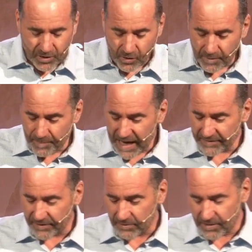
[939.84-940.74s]
we're going
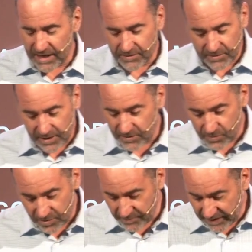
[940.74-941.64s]
back there, right, kind of
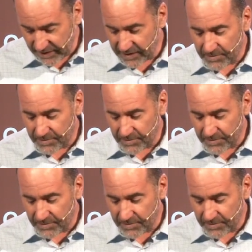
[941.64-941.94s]
toward the beginning